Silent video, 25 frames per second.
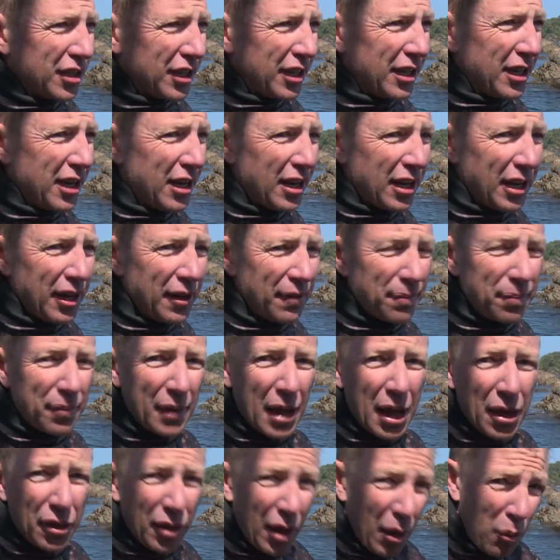and kina,
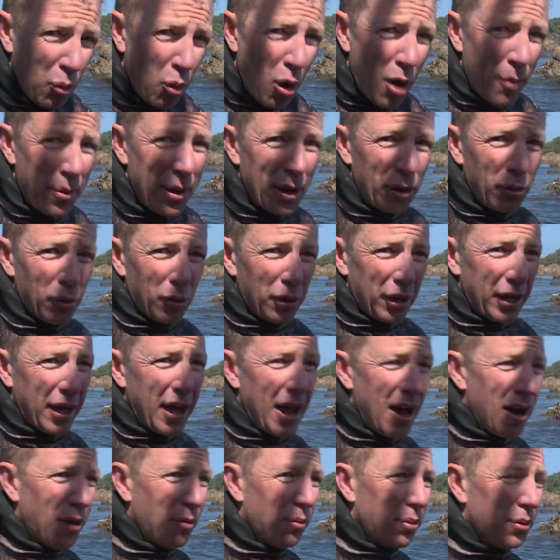they wipe out all the
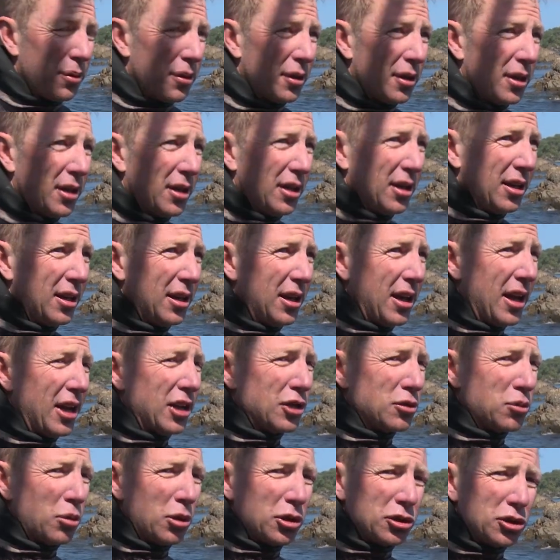kelp. And
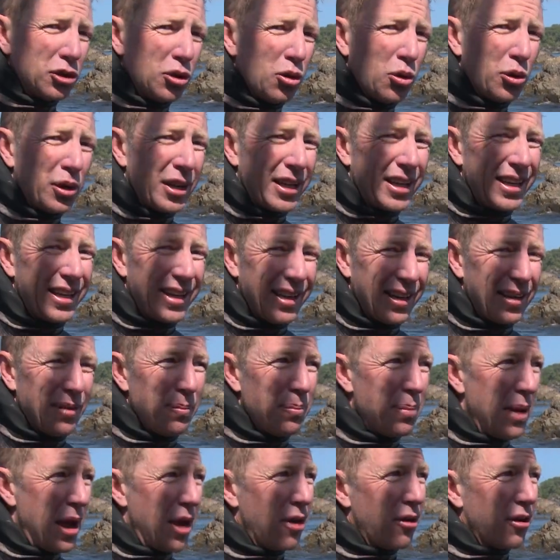it's what's called a kina
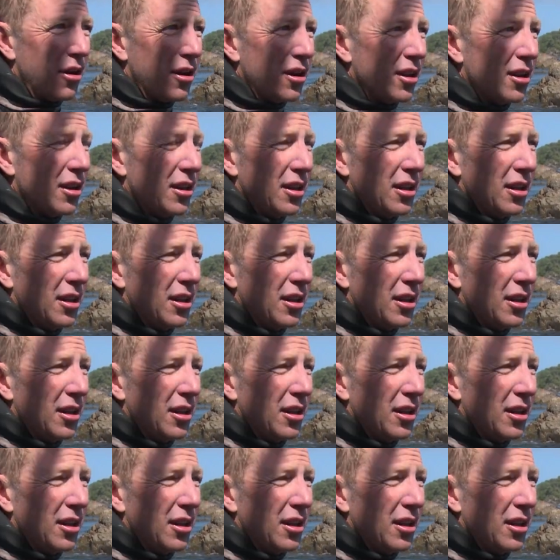barren